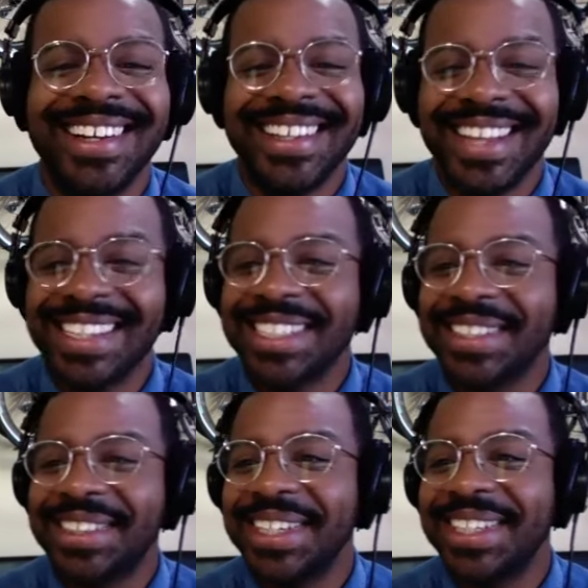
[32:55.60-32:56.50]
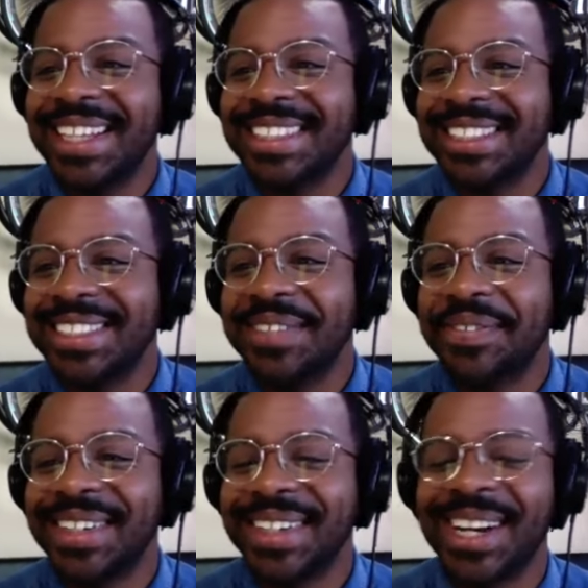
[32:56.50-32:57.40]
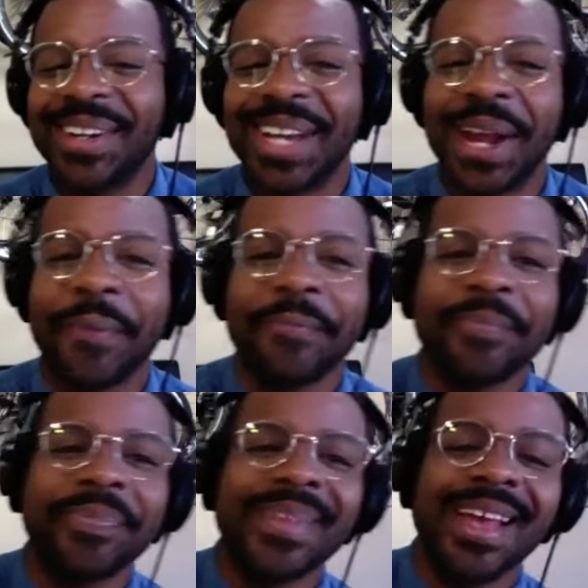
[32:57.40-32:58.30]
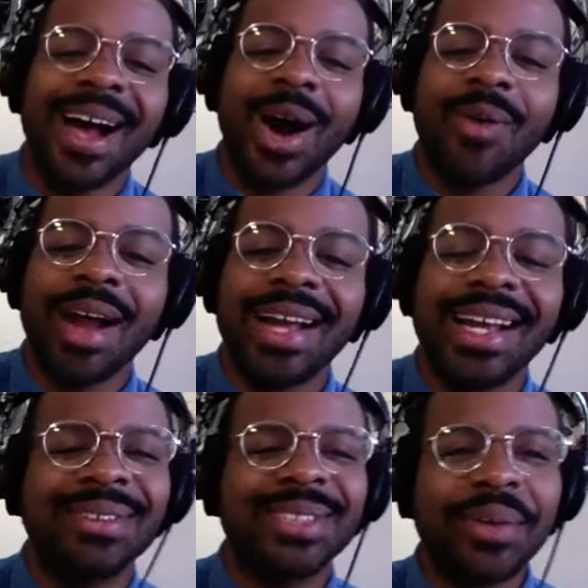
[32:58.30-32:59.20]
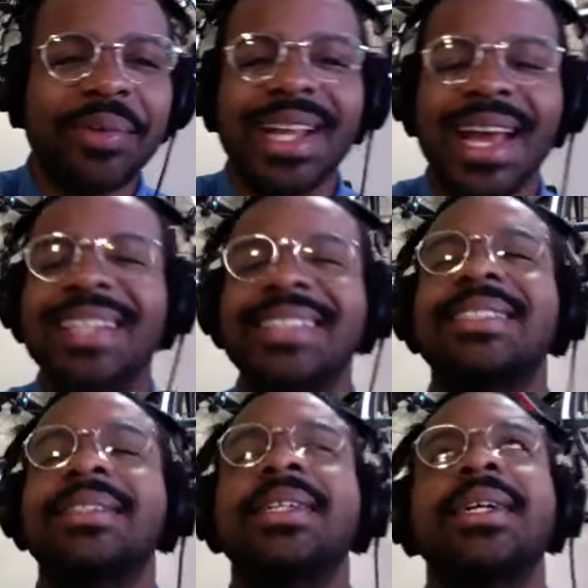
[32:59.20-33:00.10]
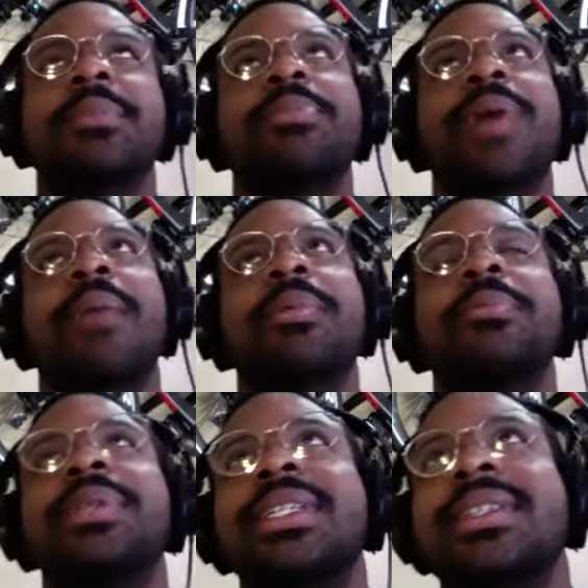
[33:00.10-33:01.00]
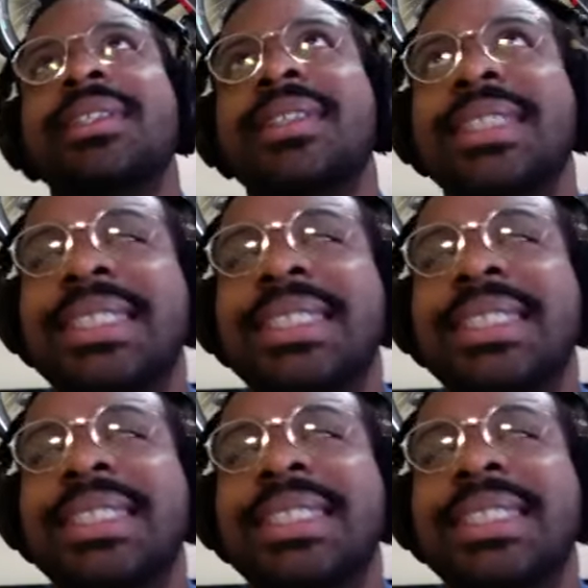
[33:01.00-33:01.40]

that's a th- that's a different. Uh, okay, all right. If someone has problem being